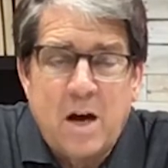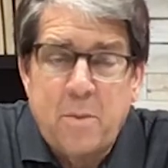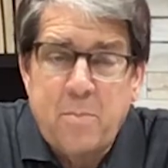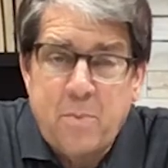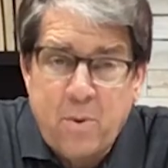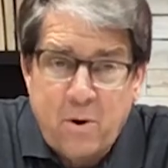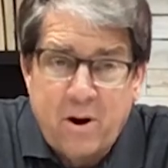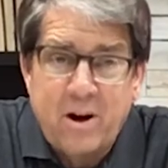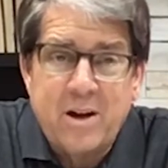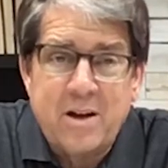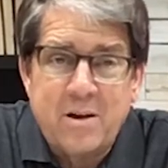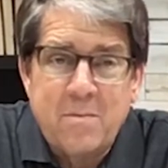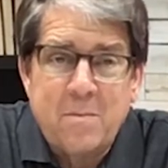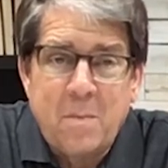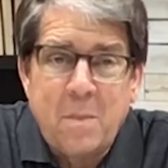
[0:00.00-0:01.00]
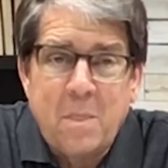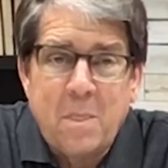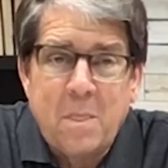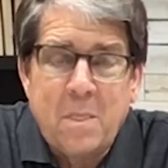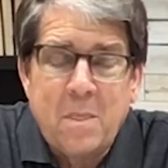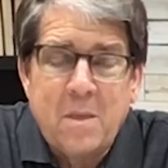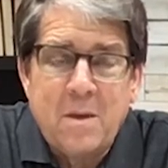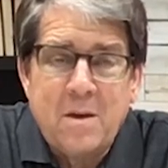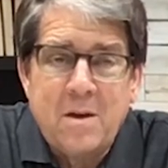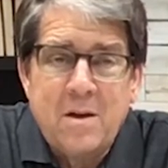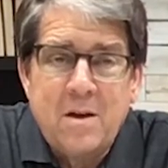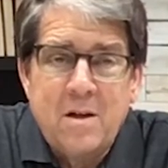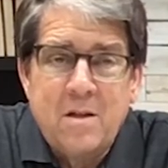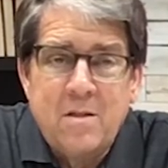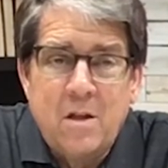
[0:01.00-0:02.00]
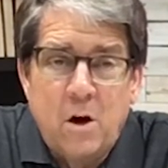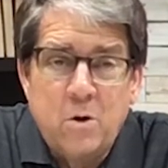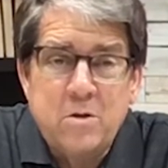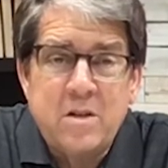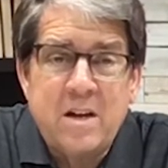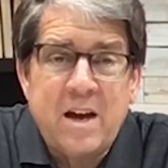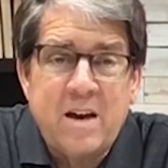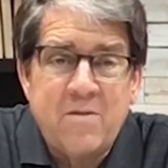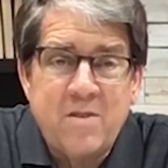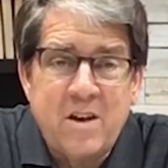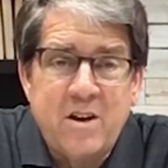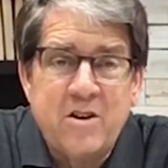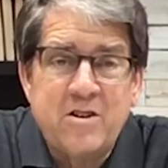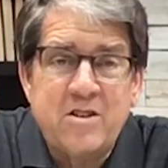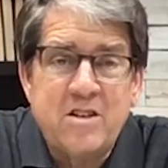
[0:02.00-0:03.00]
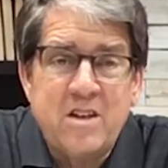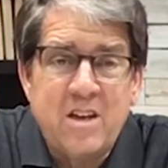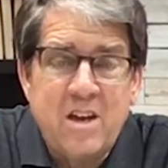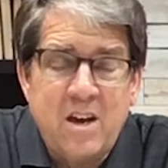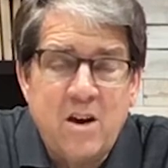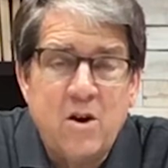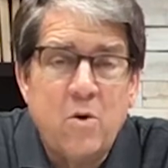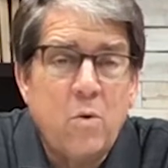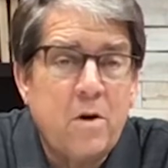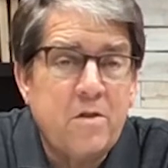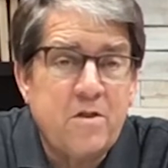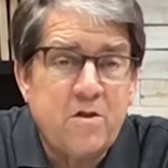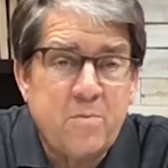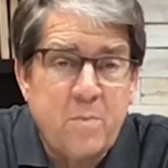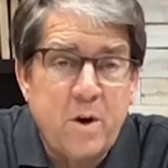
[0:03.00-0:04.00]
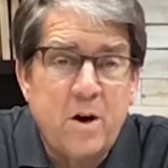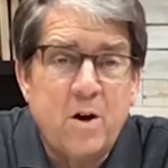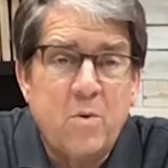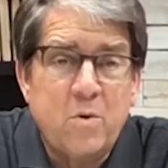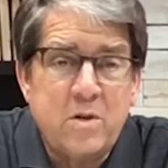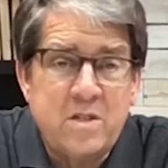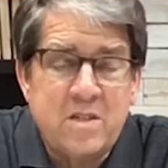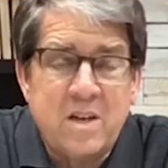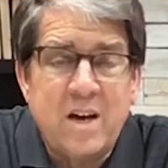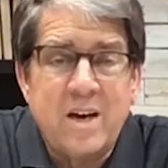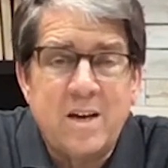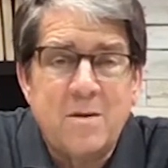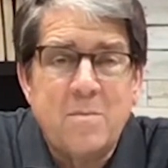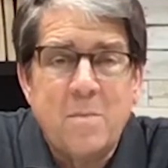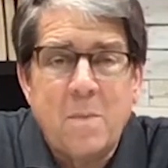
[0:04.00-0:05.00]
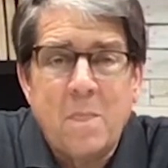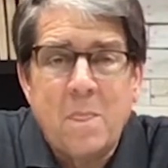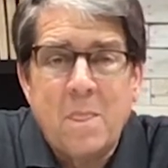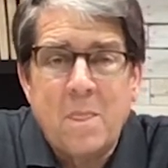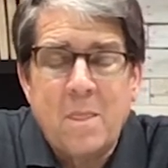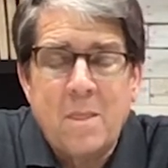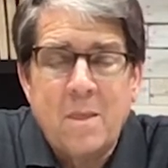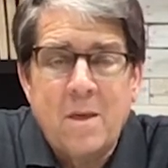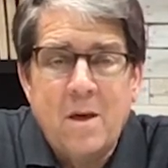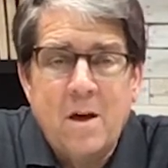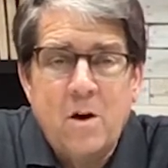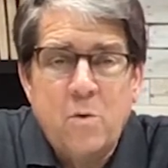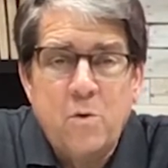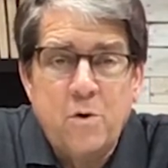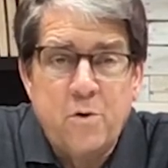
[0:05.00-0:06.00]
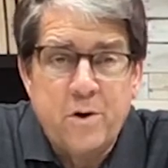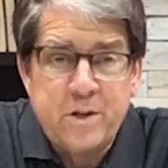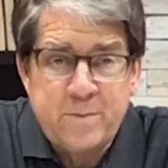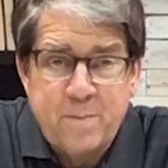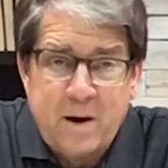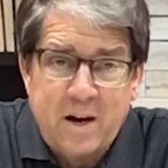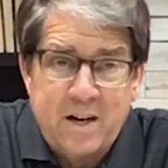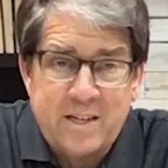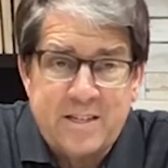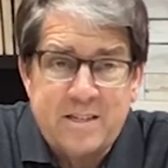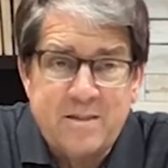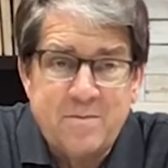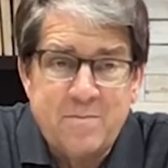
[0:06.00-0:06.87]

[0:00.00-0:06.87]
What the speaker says: I pray those that have ears to hear what the Spirit would say would respond.